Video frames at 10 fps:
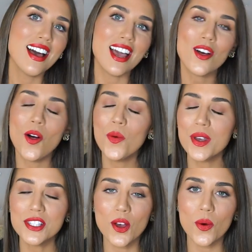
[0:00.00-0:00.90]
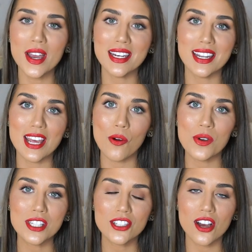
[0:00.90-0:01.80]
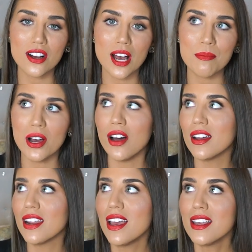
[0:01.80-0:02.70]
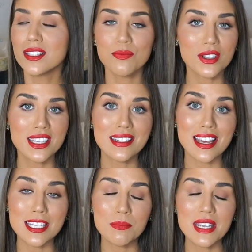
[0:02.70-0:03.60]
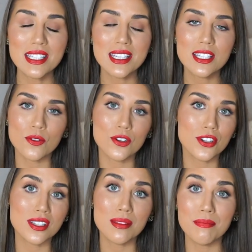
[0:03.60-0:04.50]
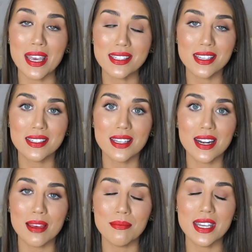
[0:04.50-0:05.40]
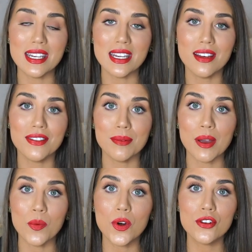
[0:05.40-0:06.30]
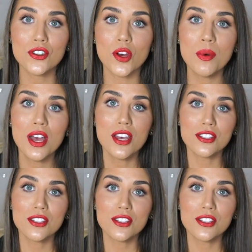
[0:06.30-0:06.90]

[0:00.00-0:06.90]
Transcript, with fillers: I always go in and I always stock up on some really nice pieces or just some basics that I'm in need of in my wardrobe.